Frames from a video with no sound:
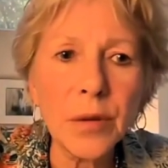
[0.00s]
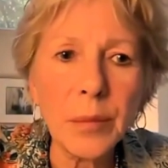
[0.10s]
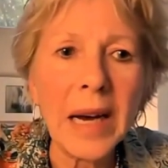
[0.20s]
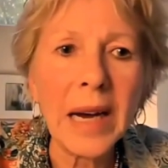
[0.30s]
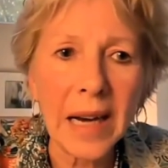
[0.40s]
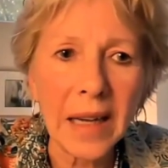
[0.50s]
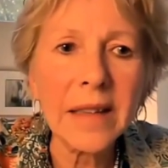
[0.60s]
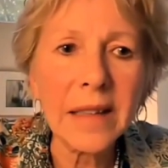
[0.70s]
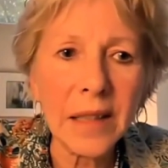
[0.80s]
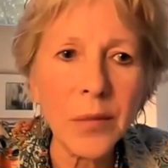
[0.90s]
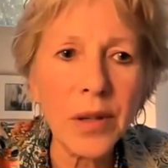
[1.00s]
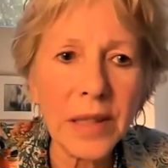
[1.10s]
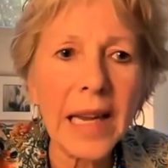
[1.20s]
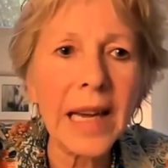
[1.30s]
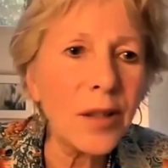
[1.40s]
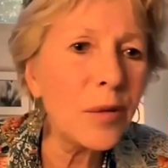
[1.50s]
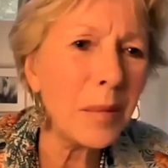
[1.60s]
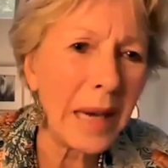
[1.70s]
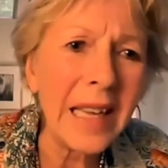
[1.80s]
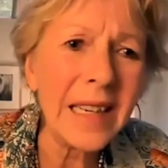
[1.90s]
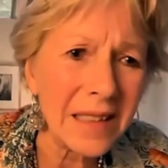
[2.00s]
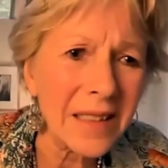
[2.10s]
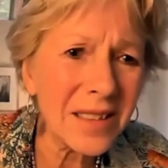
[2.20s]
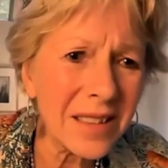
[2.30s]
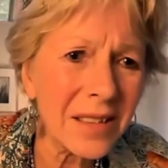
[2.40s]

path and what can you manage,